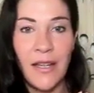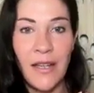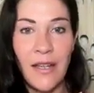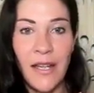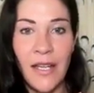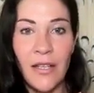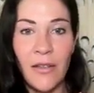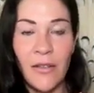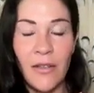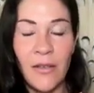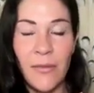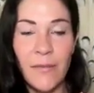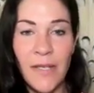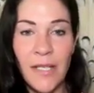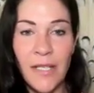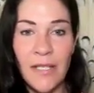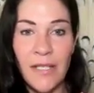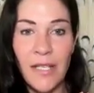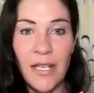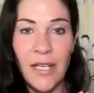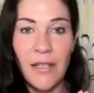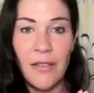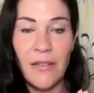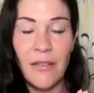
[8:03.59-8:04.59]
a looping
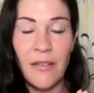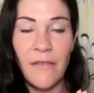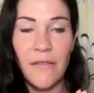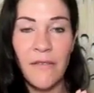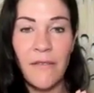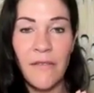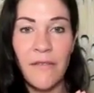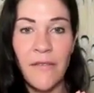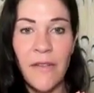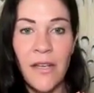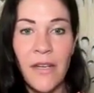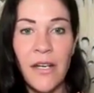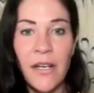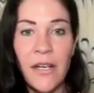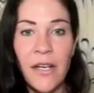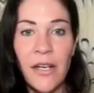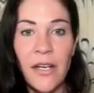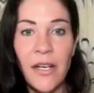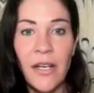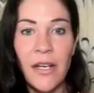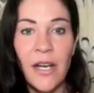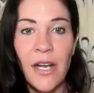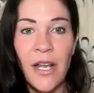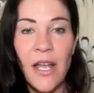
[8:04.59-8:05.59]
cycle of
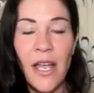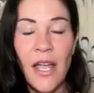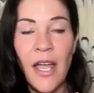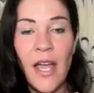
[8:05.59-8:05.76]
fear,